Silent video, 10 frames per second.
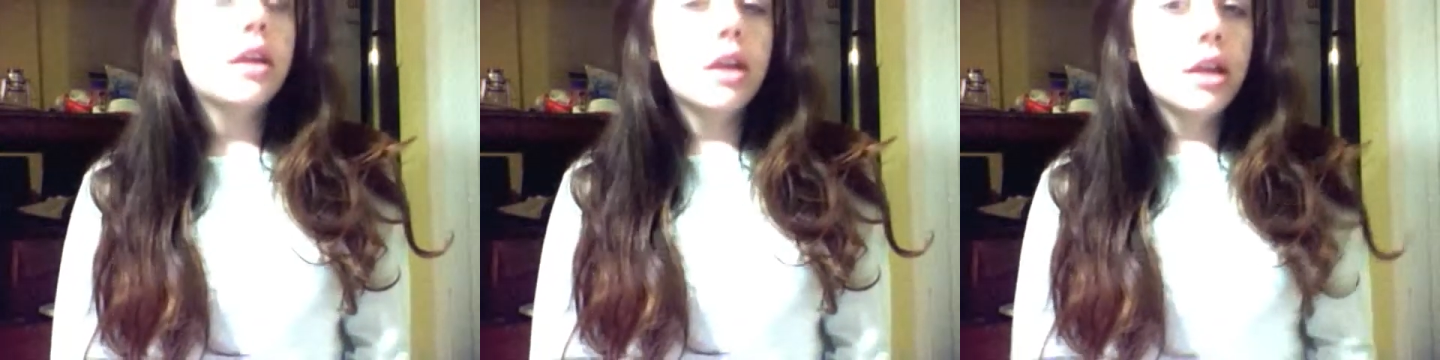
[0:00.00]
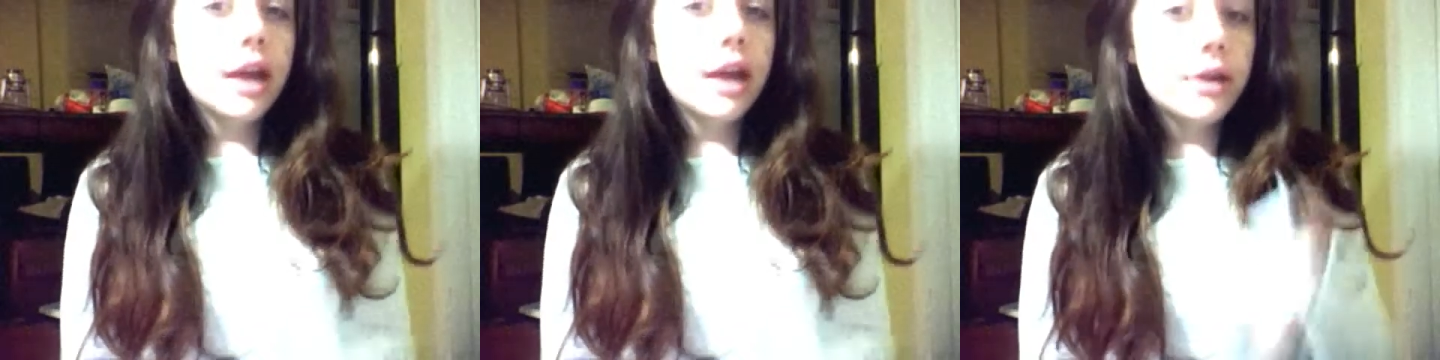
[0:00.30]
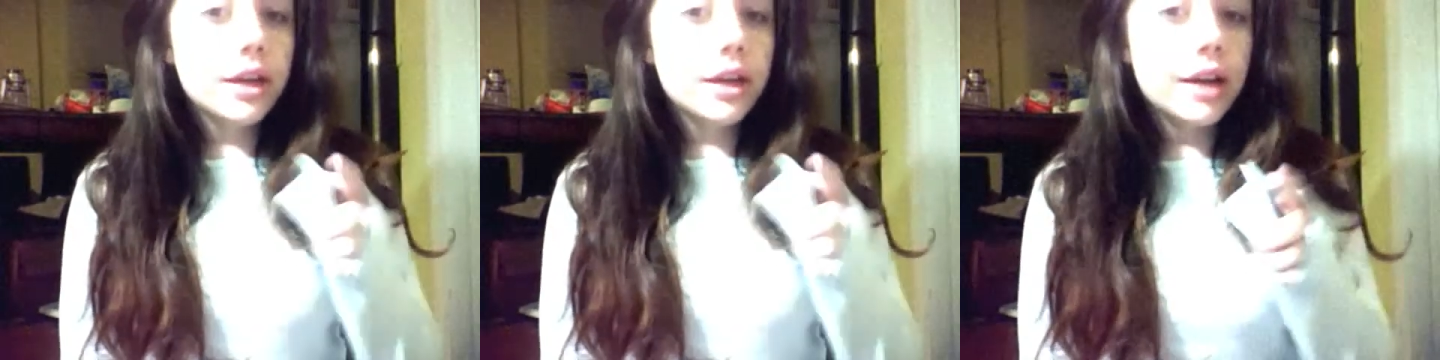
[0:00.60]
Now,
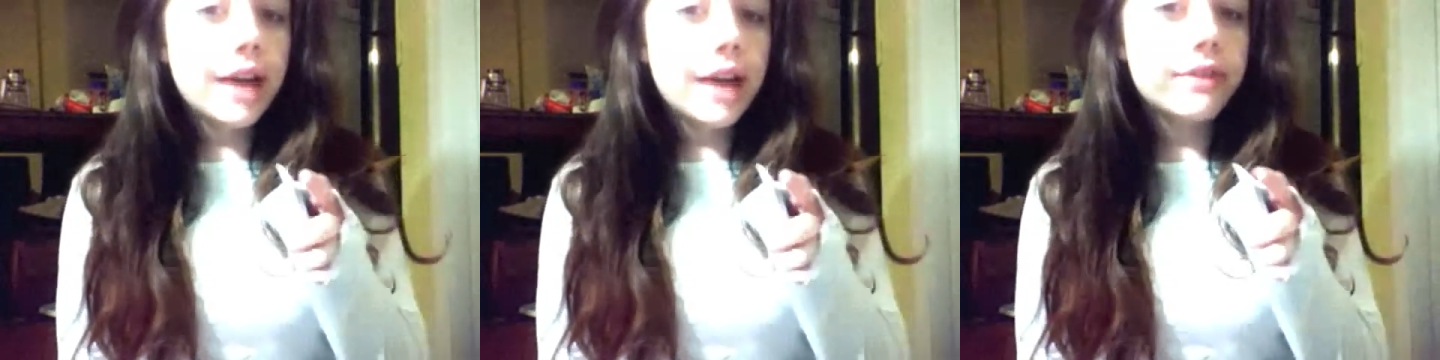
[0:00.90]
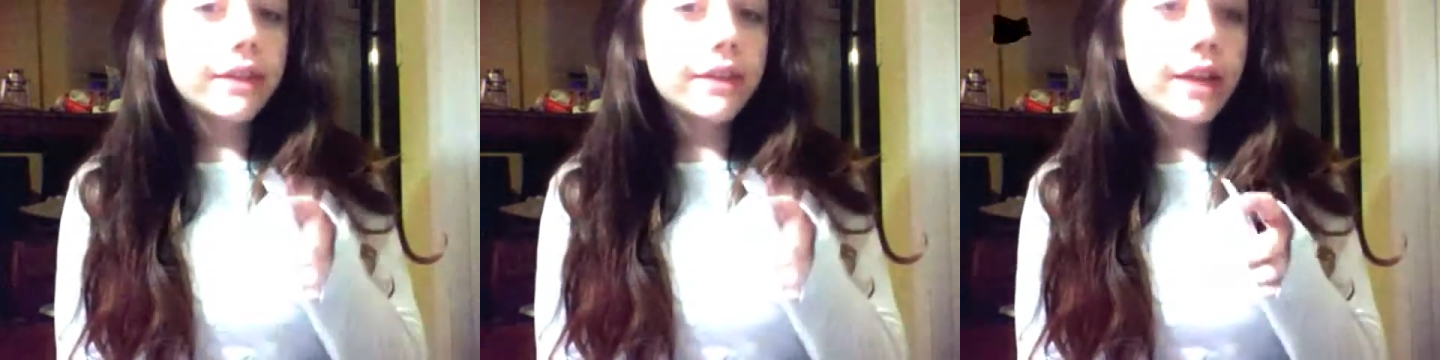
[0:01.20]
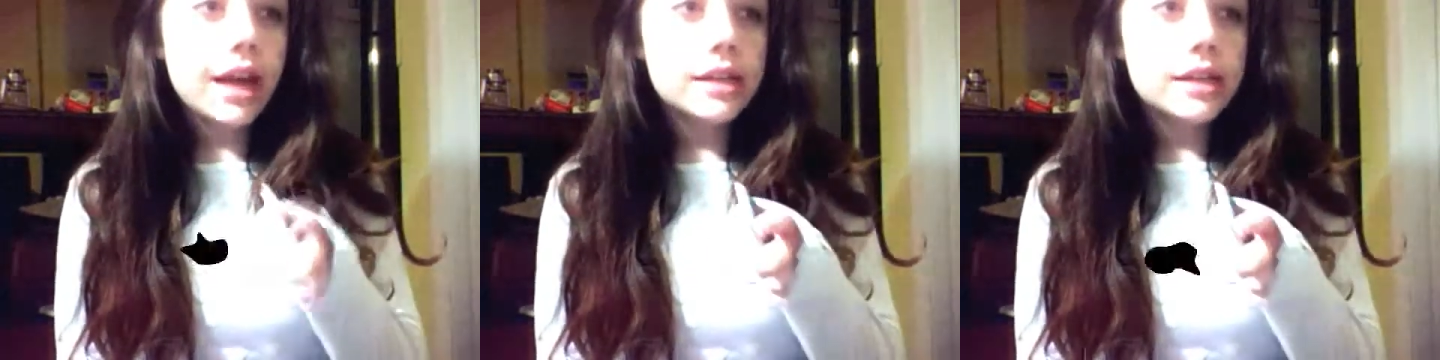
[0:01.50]
could I have living
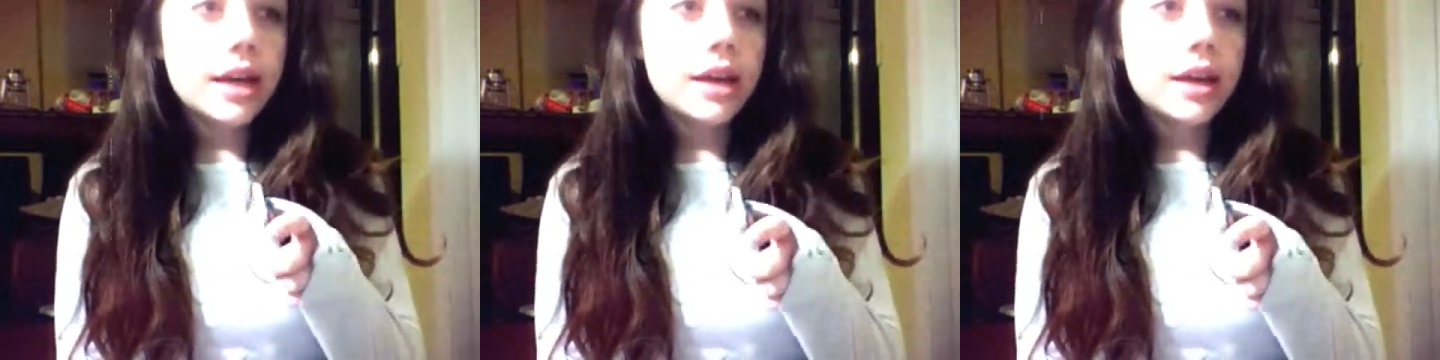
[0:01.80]
and dead?